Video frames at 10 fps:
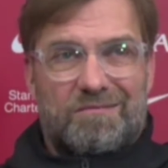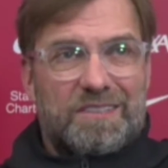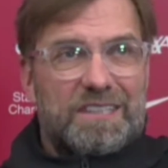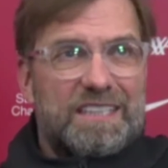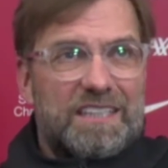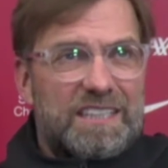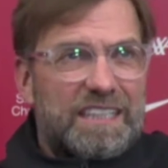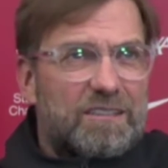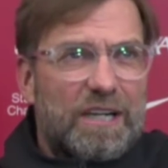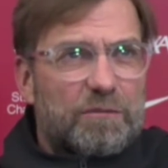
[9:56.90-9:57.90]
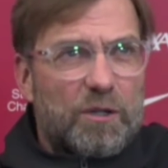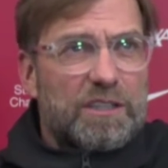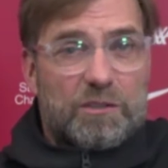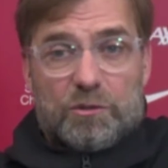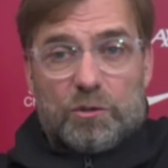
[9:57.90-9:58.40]
succeed, the right
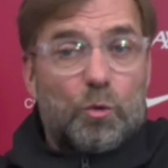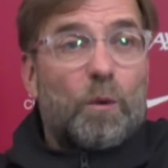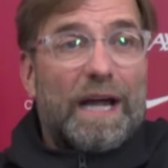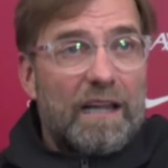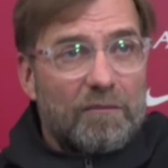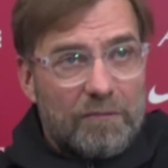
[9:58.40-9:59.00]
word, to do well.